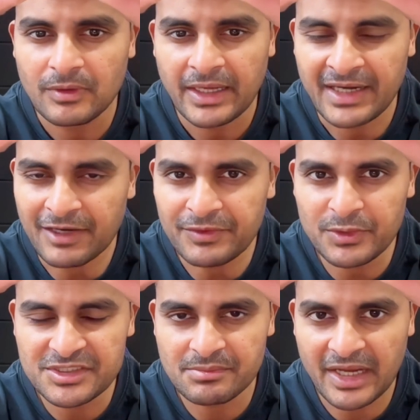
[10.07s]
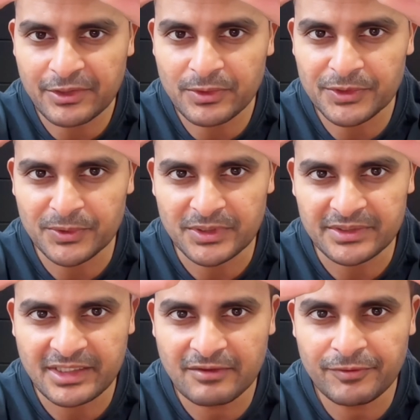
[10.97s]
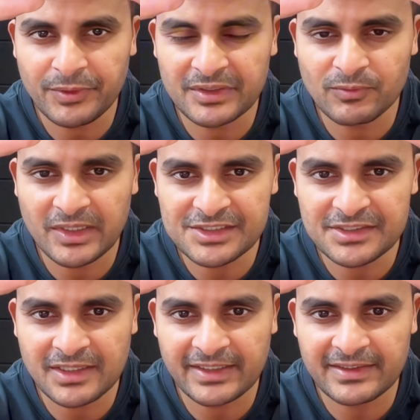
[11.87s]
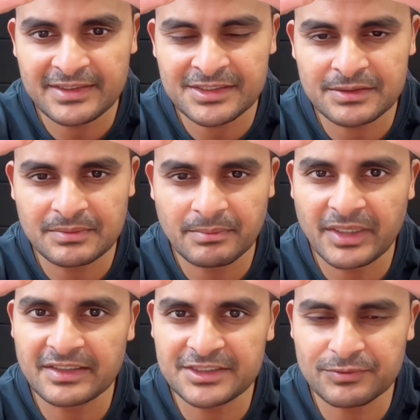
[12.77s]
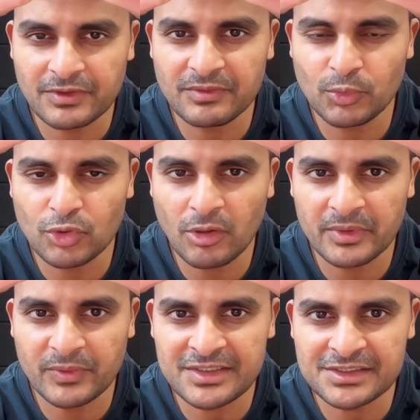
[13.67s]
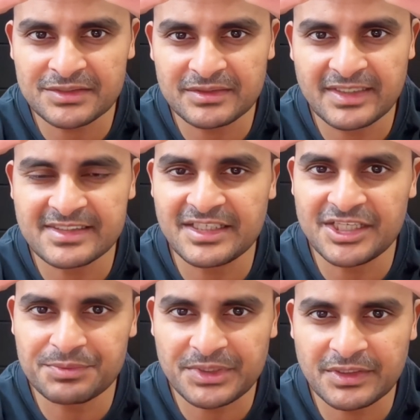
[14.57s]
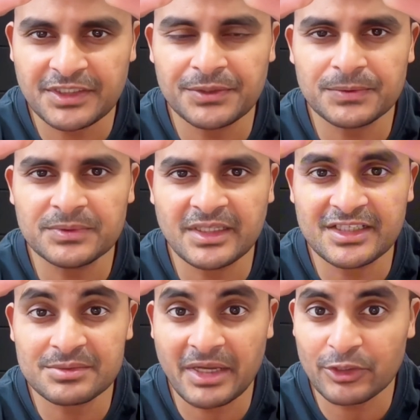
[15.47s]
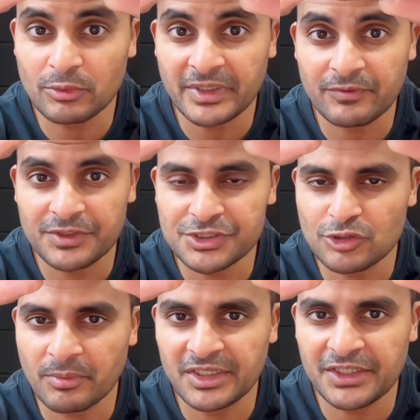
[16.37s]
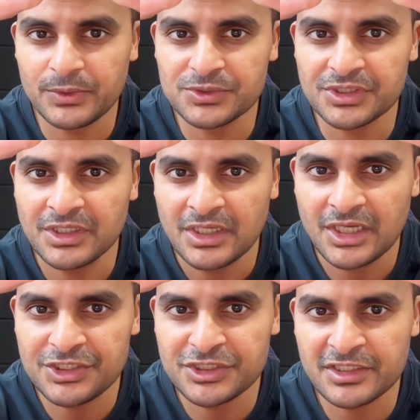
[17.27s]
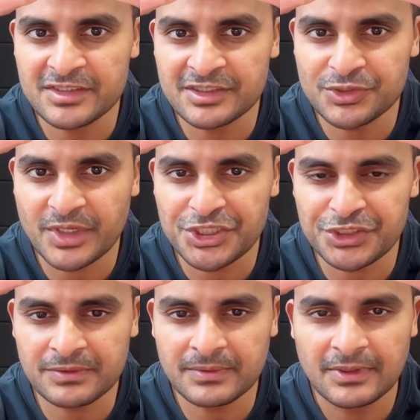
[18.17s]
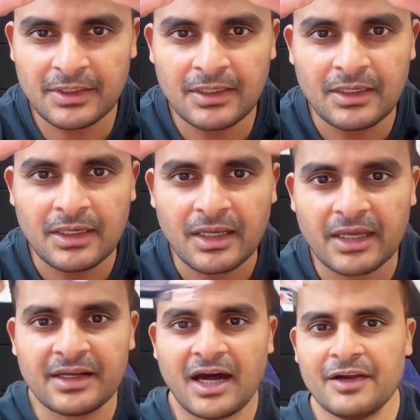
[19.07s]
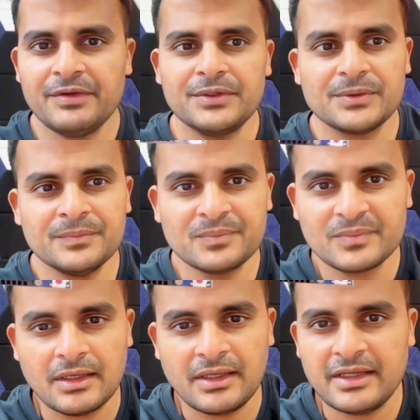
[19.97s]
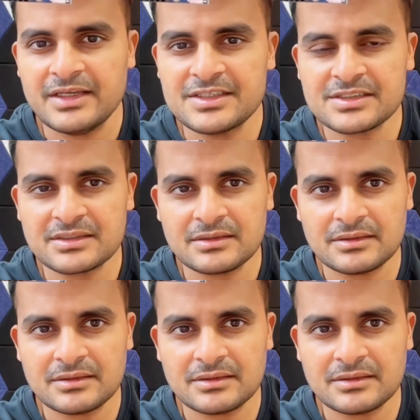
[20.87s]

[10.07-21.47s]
an Arduino is a microcontroller. There are a few other ones like this, but this is one of the more common ones. There is an ESP32, there is microbit, which is commonly used in children's education. An Arduino is